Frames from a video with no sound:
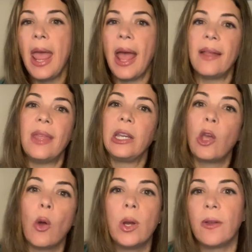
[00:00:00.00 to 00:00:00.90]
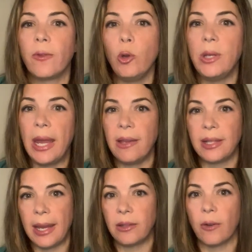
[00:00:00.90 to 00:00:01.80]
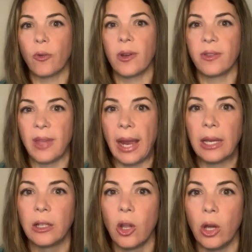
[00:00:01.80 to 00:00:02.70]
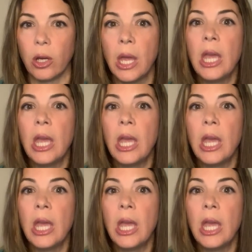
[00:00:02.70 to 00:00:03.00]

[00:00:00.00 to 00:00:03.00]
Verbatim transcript: and then go in a few days later for a second look,